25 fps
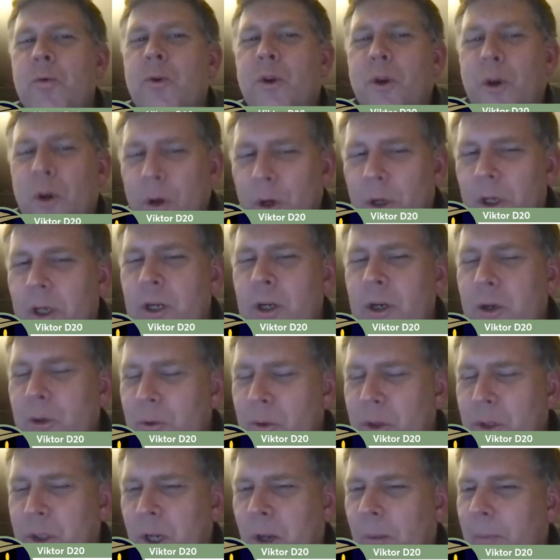could do
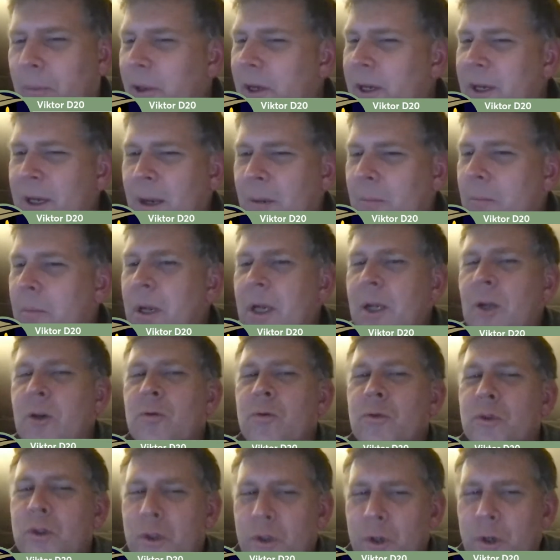something didn't mean you
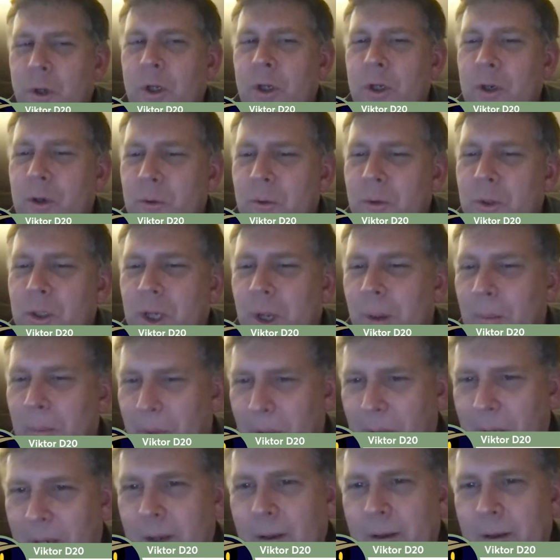should do something.